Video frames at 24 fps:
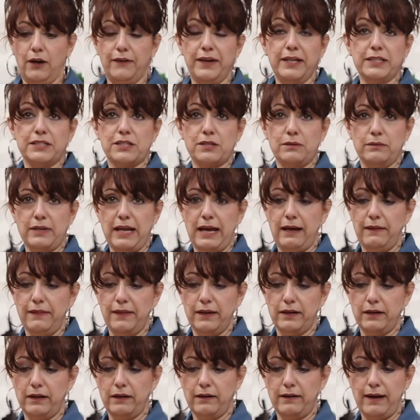All right, so now
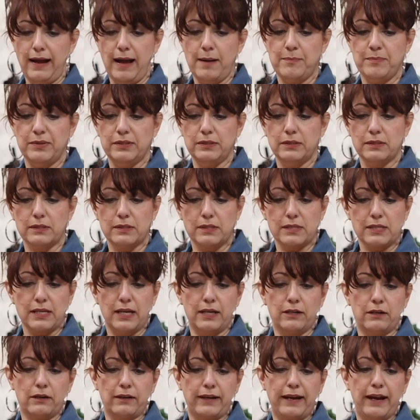that our apples
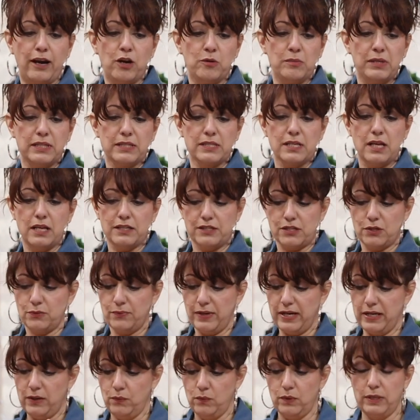and our caramel sauce are
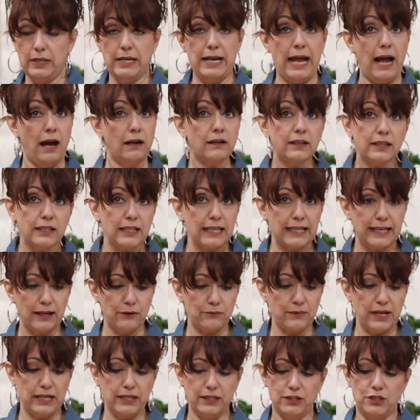ready, we're now going to get
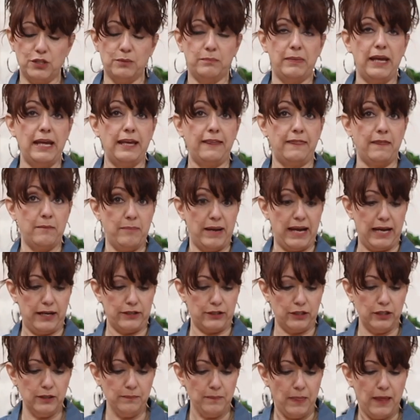ready to bake the
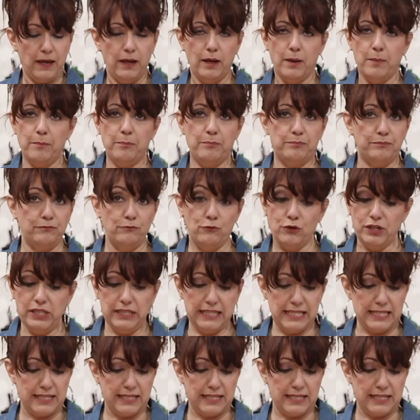batter. Really